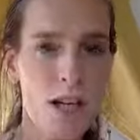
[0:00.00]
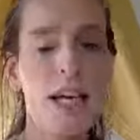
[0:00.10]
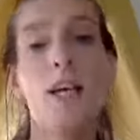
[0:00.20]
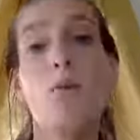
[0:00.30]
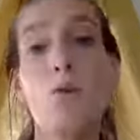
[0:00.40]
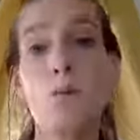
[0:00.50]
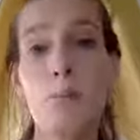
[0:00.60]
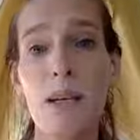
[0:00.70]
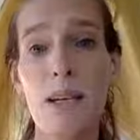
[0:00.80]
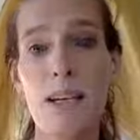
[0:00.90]
it would
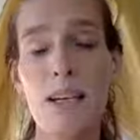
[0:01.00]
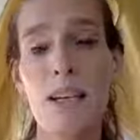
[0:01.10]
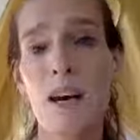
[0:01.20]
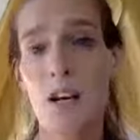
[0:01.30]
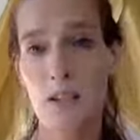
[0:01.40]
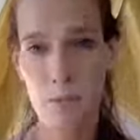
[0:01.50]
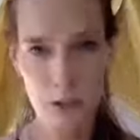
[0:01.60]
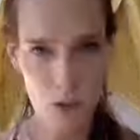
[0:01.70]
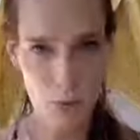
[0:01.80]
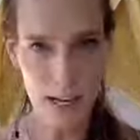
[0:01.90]
be our
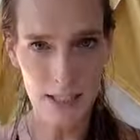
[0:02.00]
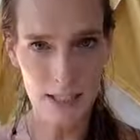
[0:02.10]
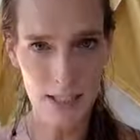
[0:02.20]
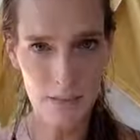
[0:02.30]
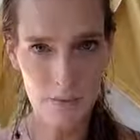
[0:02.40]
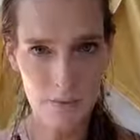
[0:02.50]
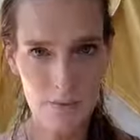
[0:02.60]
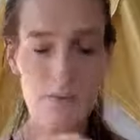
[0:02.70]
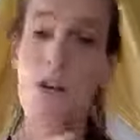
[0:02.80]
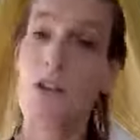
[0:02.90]
spirituality,
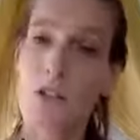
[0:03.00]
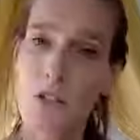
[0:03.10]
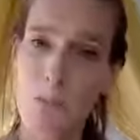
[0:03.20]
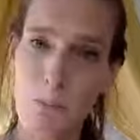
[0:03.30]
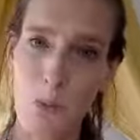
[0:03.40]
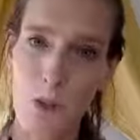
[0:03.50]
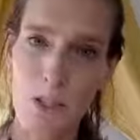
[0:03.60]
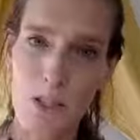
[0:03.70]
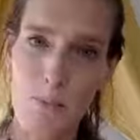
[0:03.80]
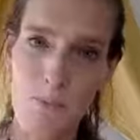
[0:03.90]
our
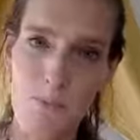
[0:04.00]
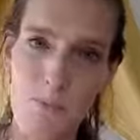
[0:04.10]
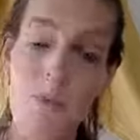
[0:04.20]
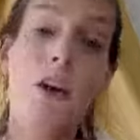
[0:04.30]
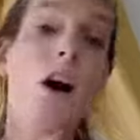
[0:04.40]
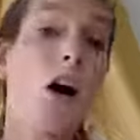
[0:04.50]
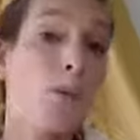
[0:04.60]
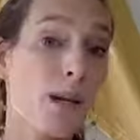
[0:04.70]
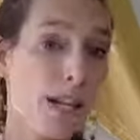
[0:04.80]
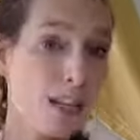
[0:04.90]
sport, our
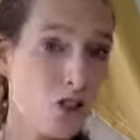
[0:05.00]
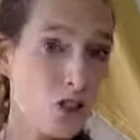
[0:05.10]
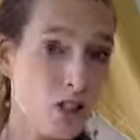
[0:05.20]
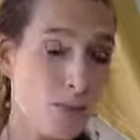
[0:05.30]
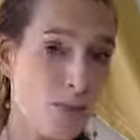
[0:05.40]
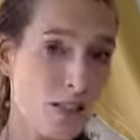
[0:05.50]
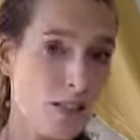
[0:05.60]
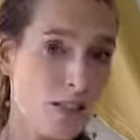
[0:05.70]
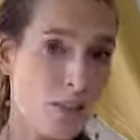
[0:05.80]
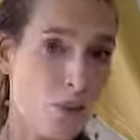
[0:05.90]
relationships, and our
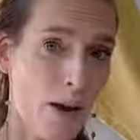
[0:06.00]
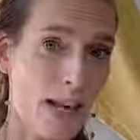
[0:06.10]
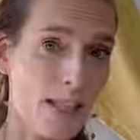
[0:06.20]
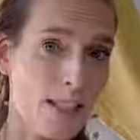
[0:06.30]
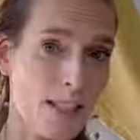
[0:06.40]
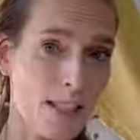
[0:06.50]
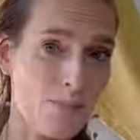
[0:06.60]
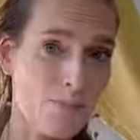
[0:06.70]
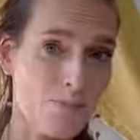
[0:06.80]
sexuality.